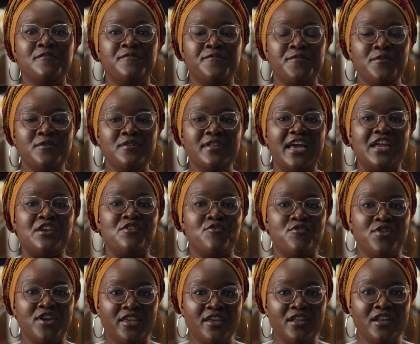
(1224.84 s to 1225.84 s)
full and
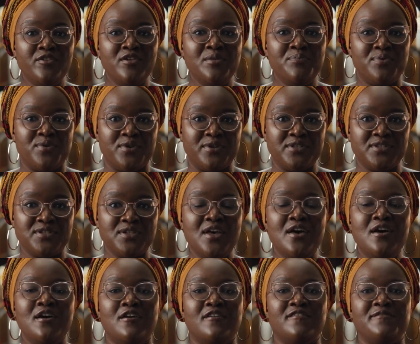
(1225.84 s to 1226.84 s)
regular reports
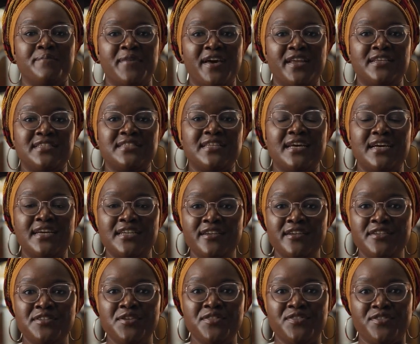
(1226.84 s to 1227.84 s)
of matters under
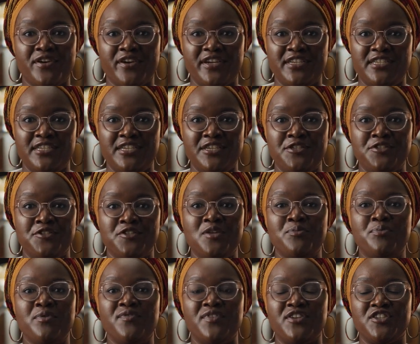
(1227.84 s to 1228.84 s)
its authority to the
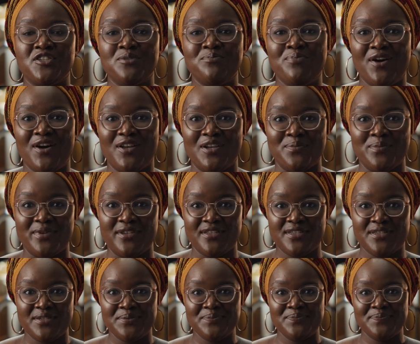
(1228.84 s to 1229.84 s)
provincial
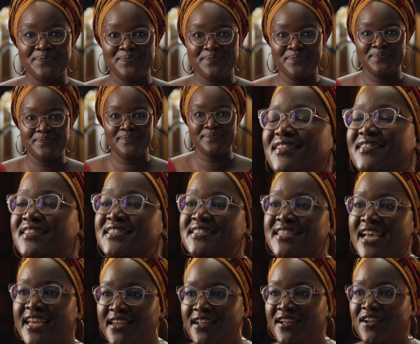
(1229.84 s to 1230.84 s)
parliament. The
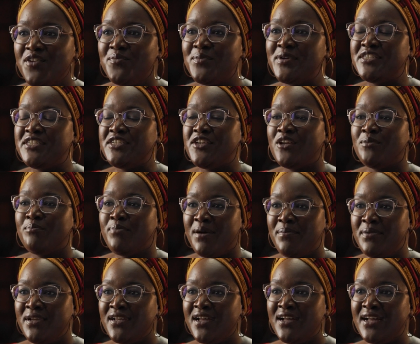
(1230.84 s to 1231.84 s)
Standing Committee on
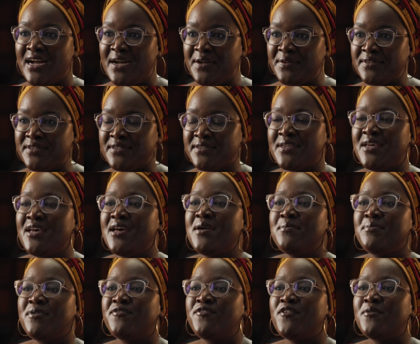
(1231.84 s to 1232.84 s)
Public Accounts
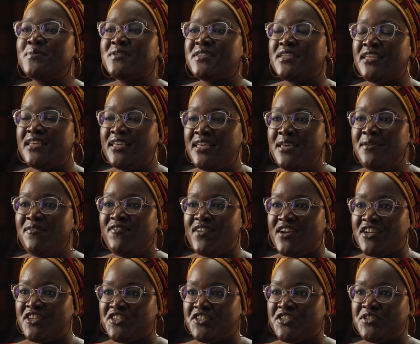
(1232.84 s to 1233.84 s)
performs a key
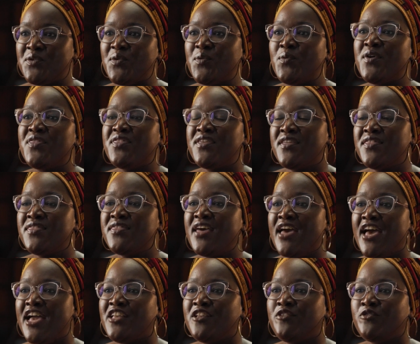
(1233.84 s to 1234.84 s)
function within the
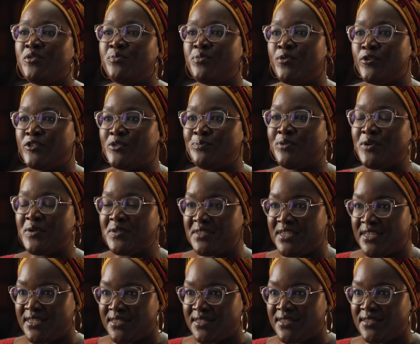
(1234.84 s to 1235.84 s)
annual reports
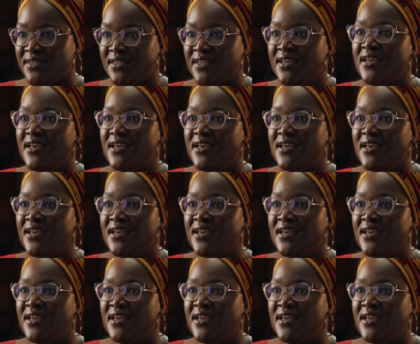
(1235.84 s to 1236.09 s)
process.